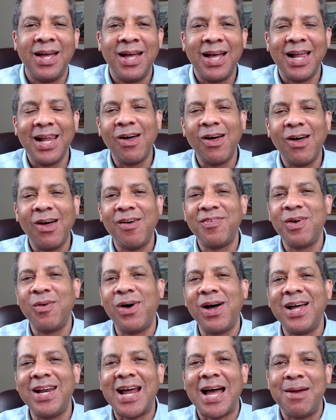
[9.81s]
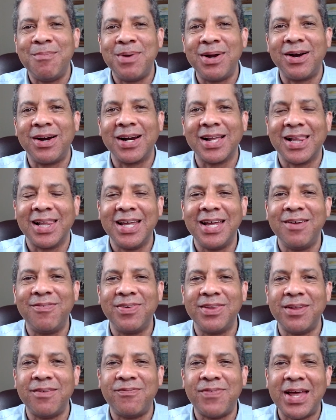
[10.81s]
Hello everyone, I'm Eric Lee
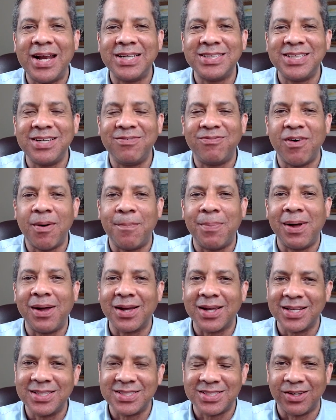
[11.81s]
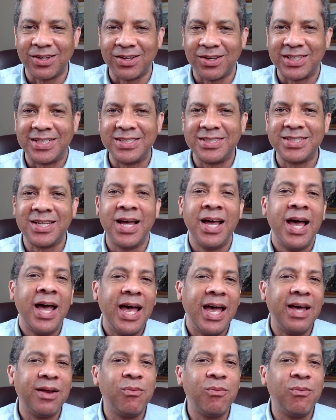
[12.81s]
from the Fantasy Football Consultants, and